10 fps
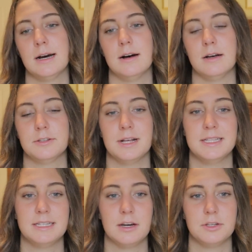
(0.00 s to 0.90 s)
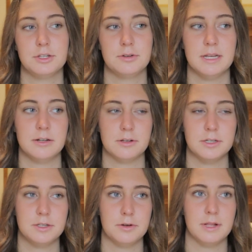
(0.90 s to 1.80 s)
Uh, so that's down the street. There's
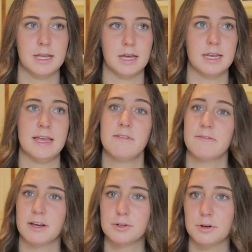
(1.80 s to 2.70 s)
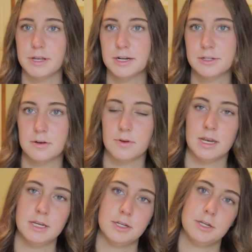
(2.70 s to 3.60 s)
also like a Navy Federal there, so if we
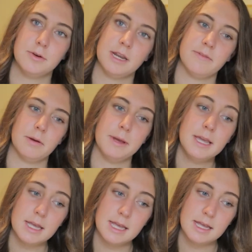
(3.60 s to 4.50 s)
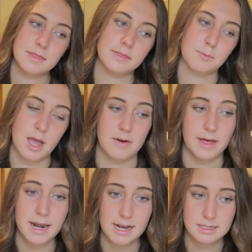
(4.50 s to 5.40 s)
need to do any of our banking, we have
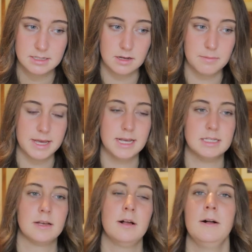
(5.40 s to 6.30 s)
that access on base.